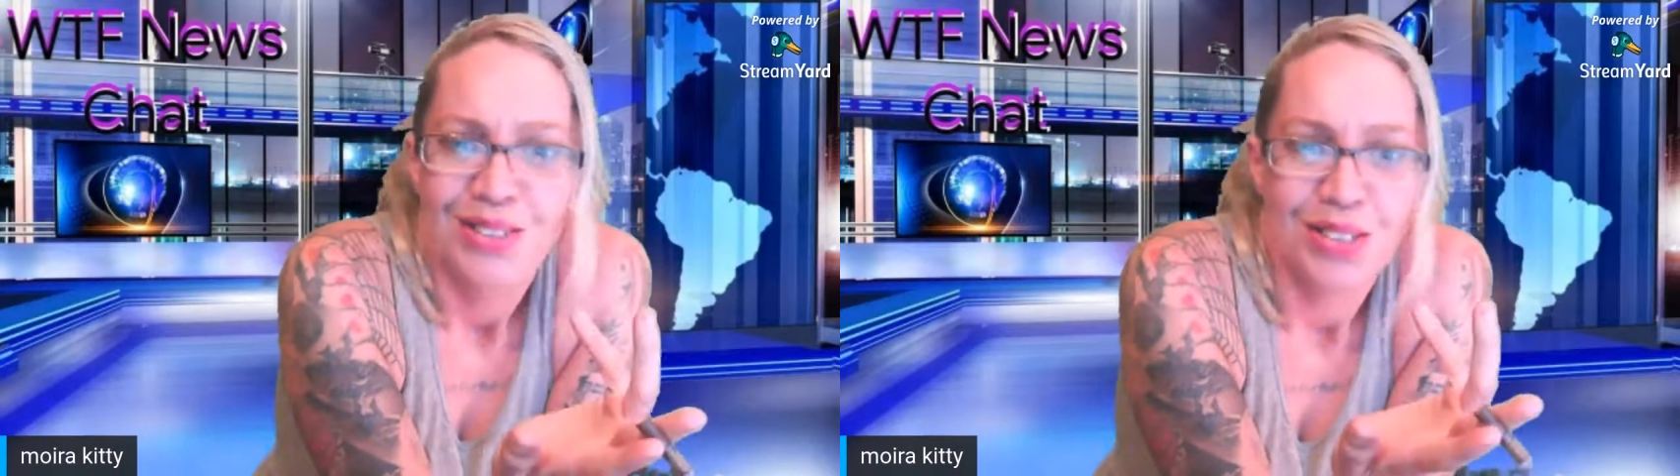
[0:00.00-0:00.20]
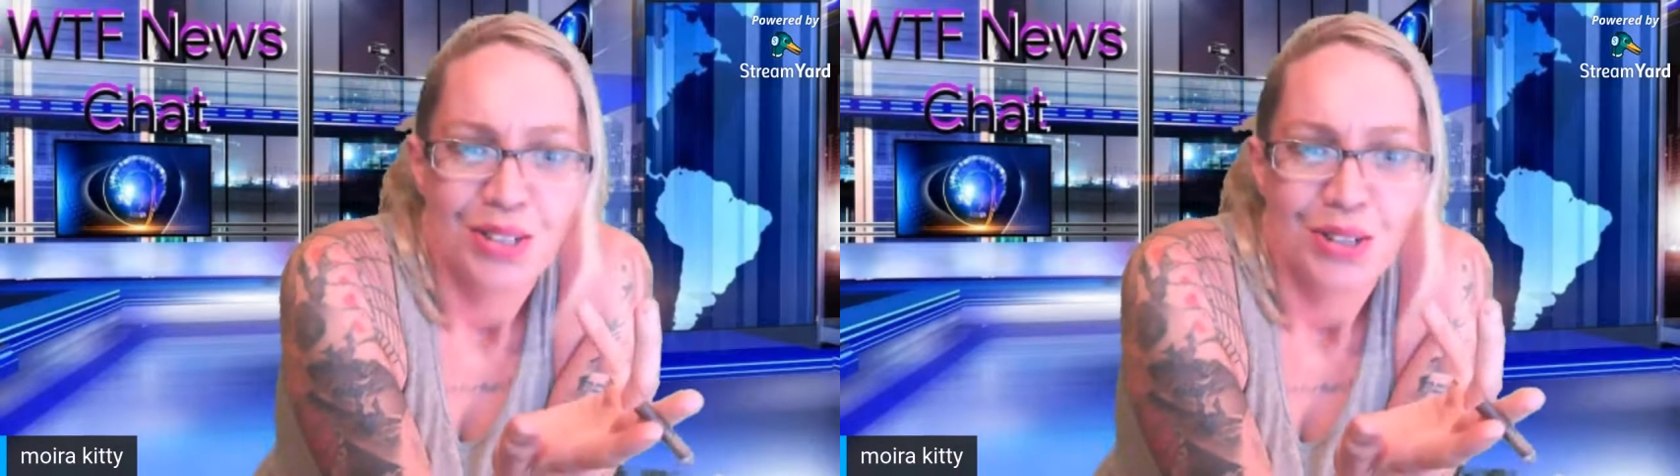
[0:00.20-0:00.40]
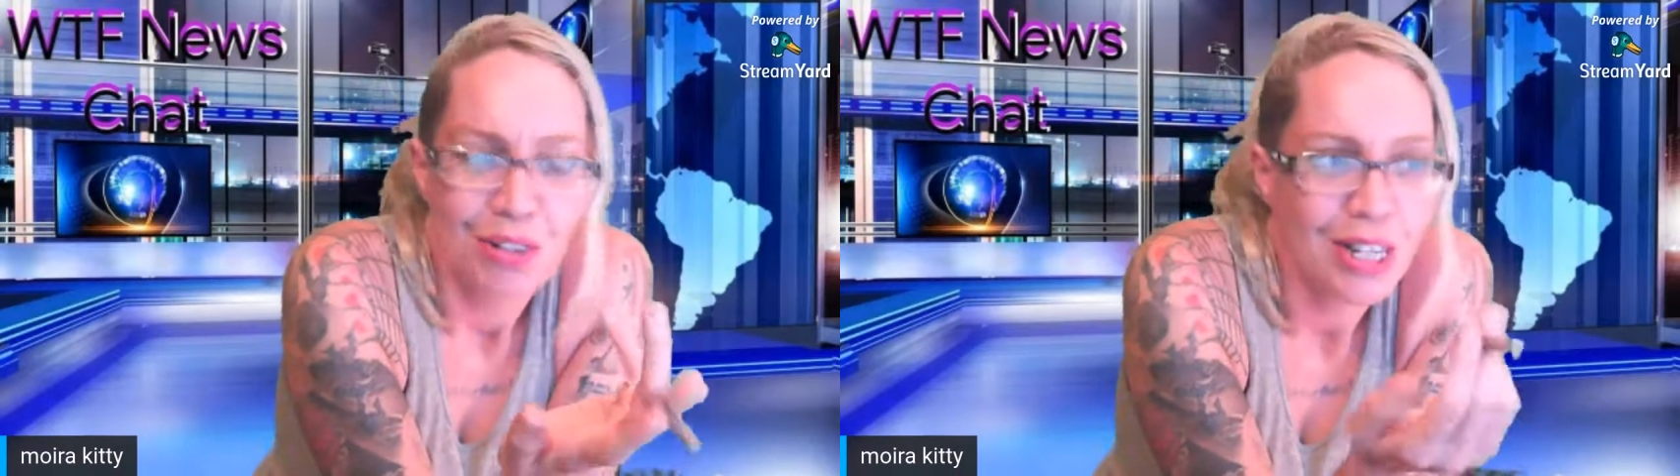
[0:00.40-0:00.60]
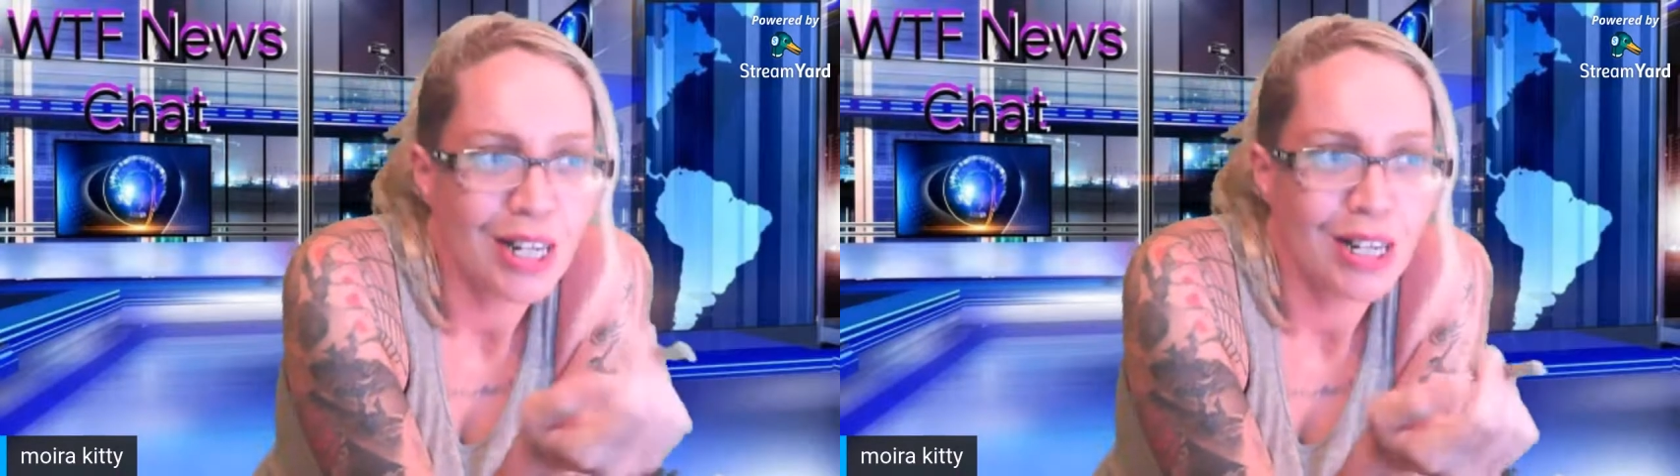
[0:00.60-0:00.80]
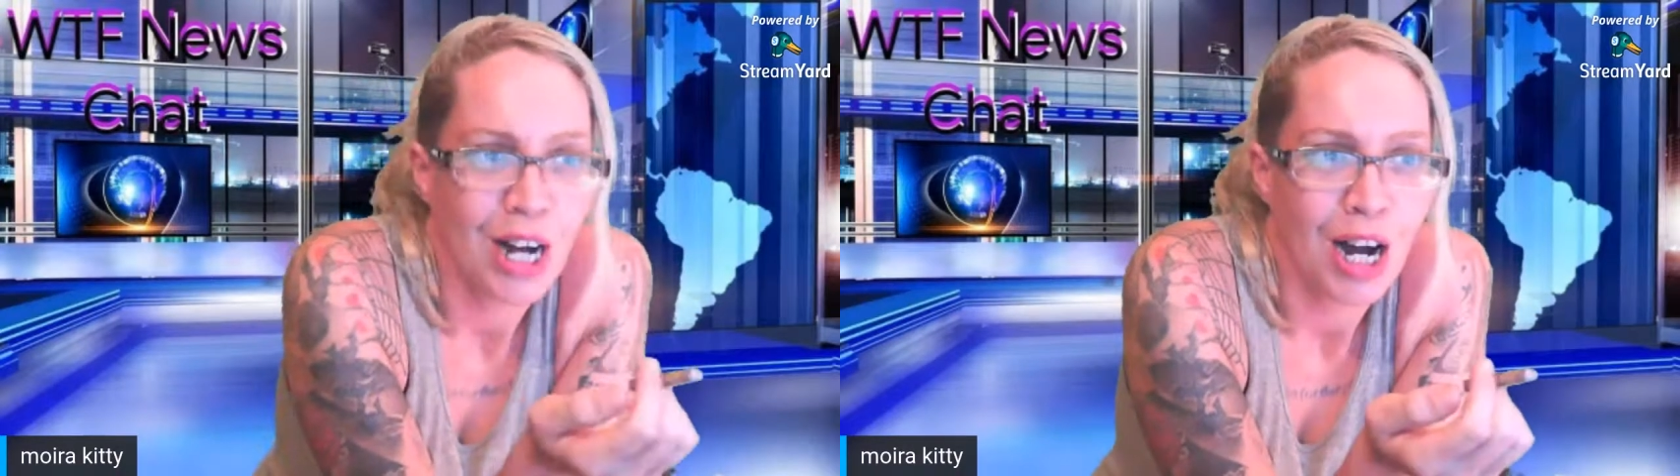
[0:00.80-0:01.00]
so a
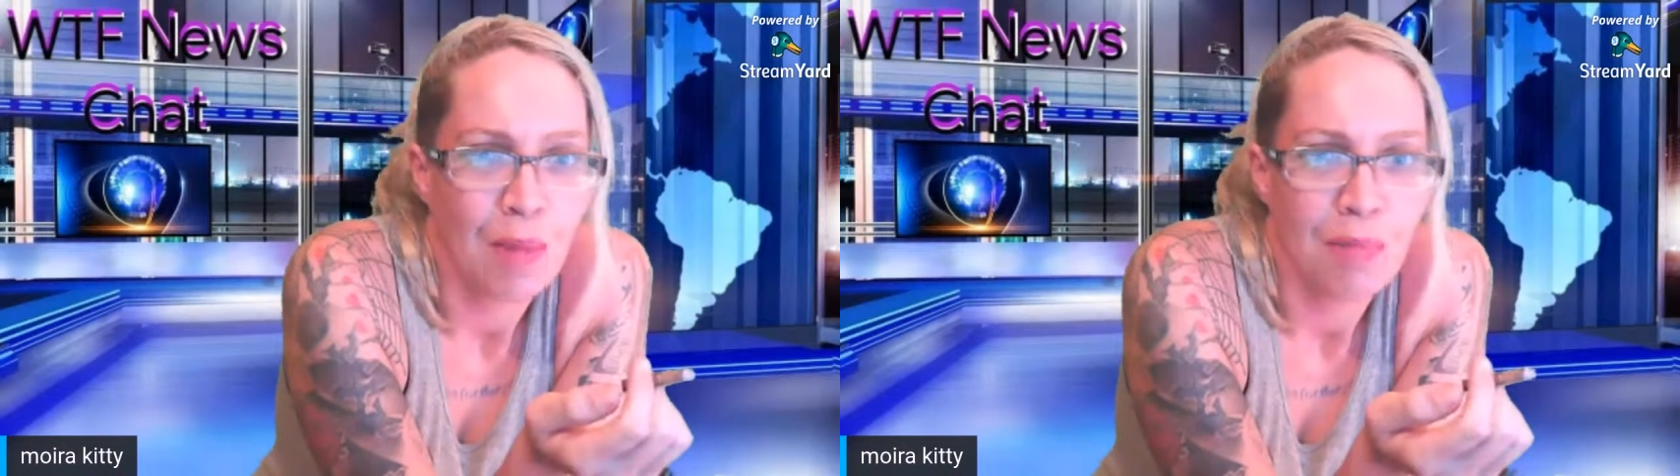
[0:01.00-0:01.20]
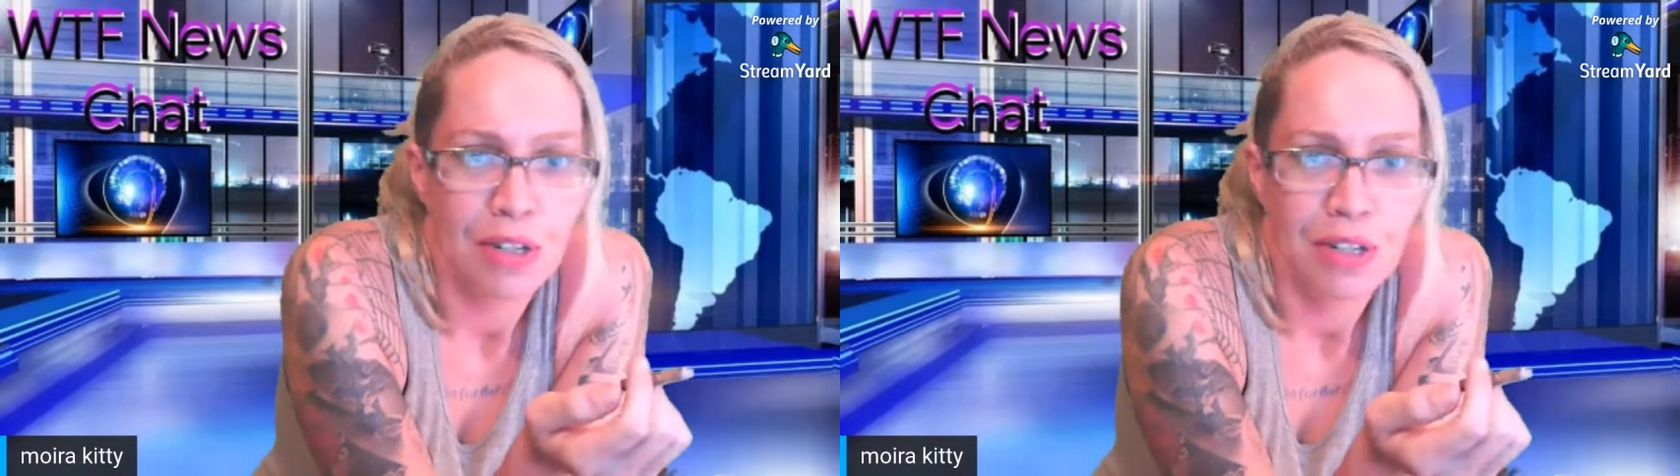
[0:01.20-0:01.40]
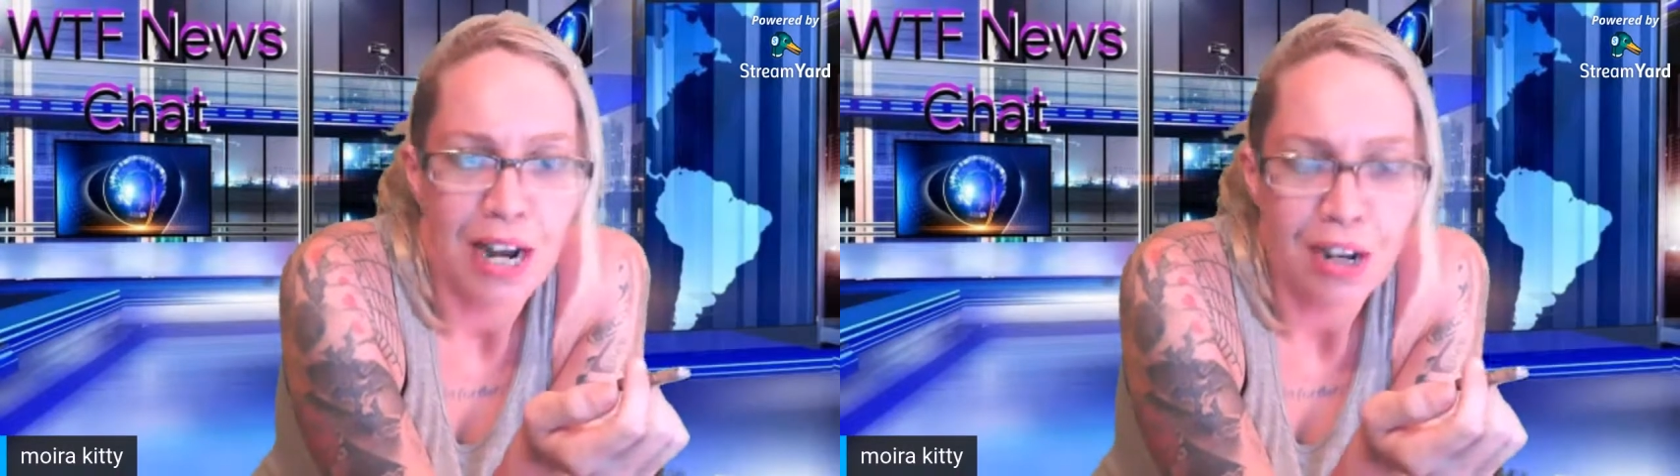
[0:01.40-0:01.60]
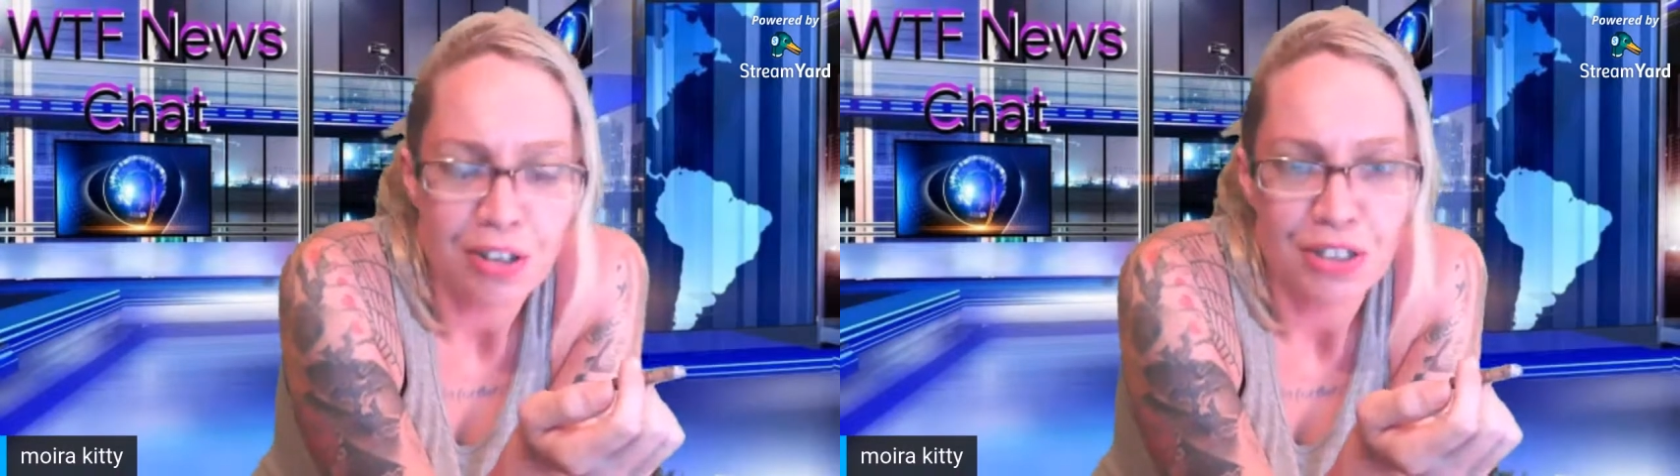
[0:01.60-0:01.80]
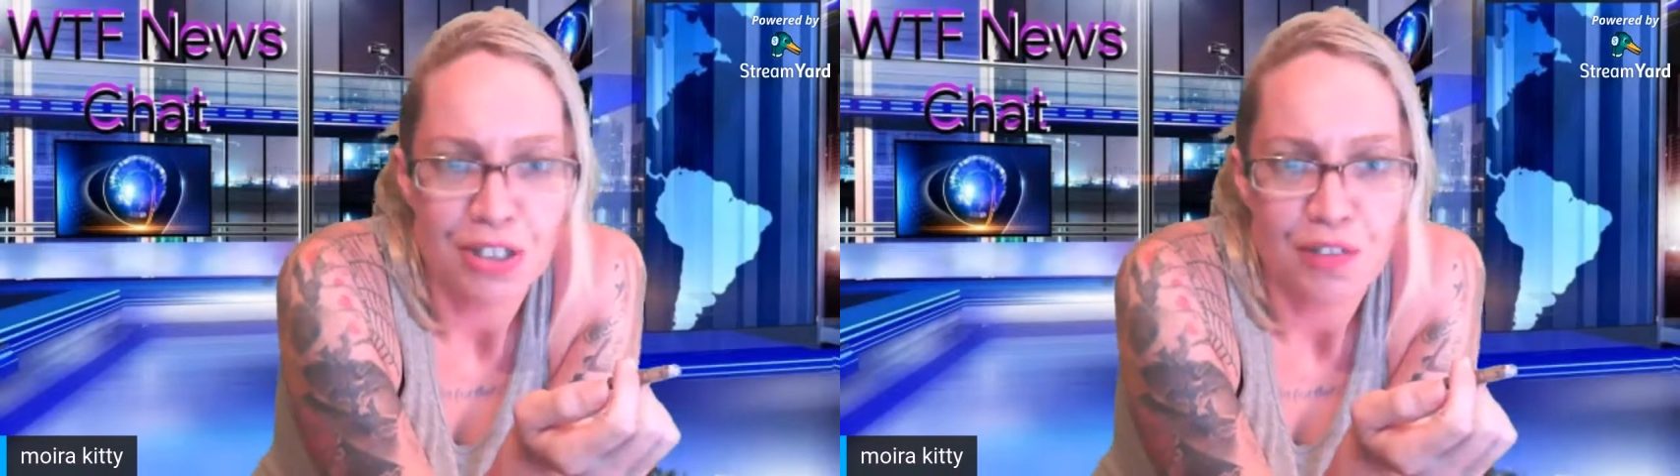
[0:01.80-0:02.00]
crooked cop and a hair
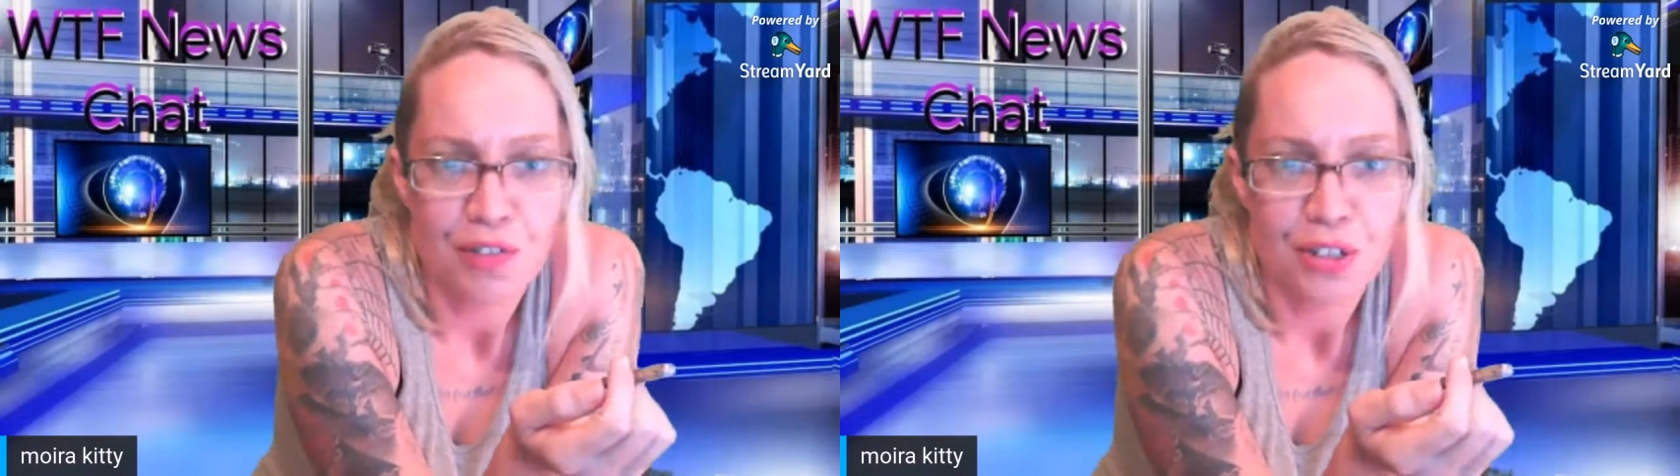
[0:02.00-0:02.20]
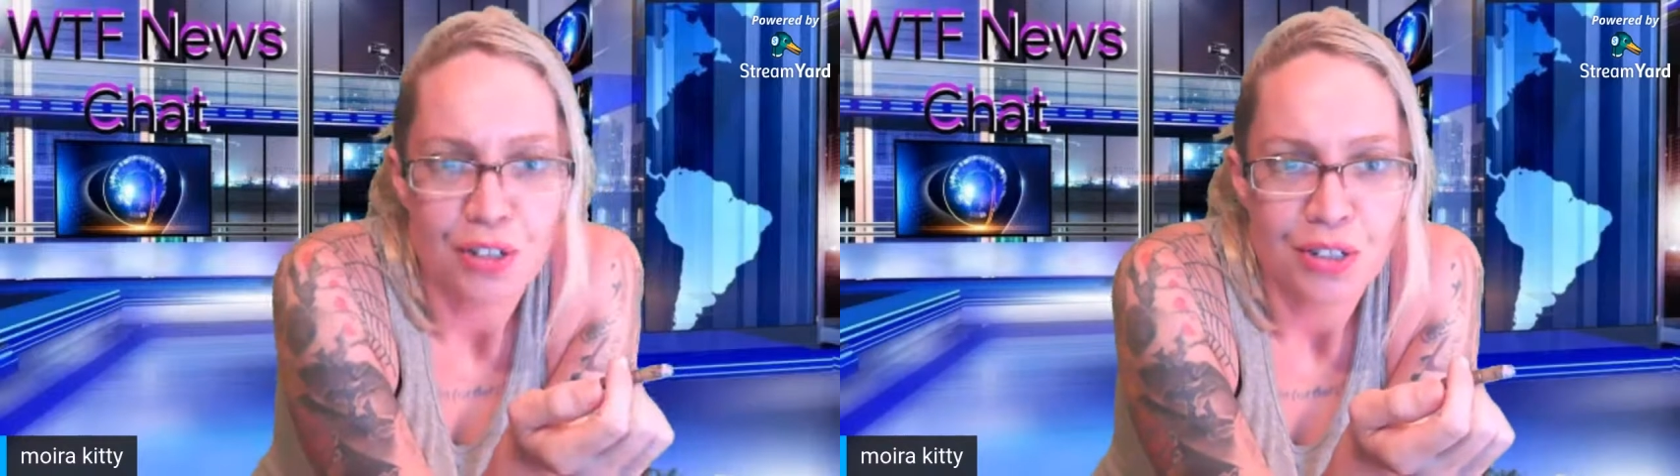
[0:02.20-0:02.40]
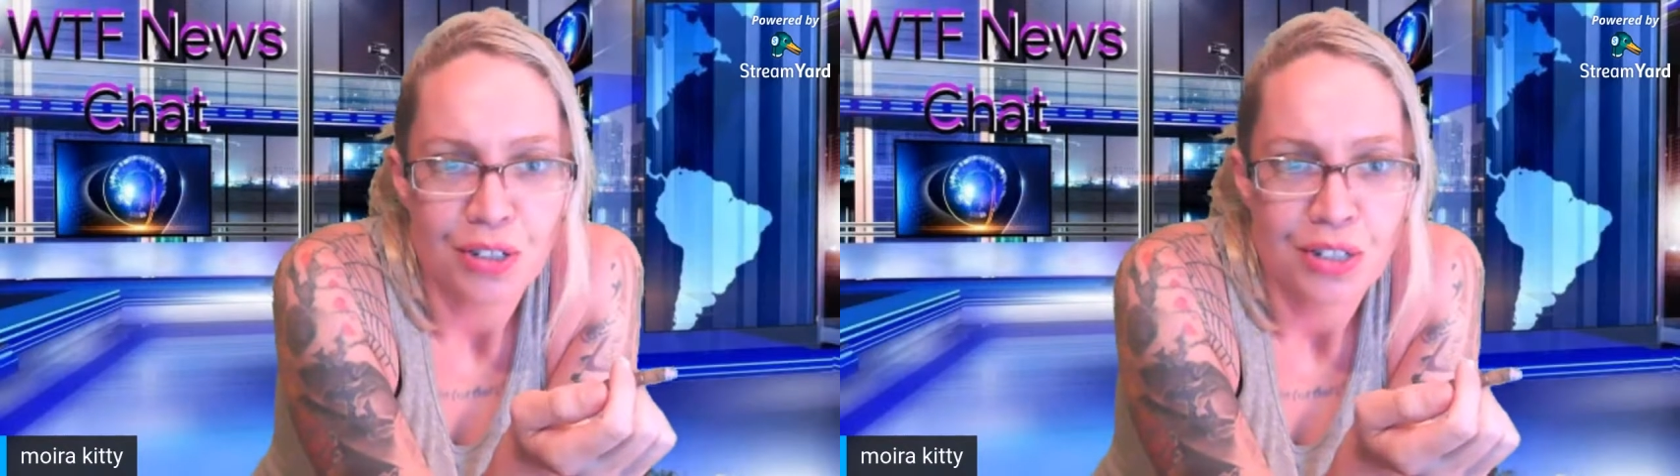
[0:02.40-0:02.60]
sniffer,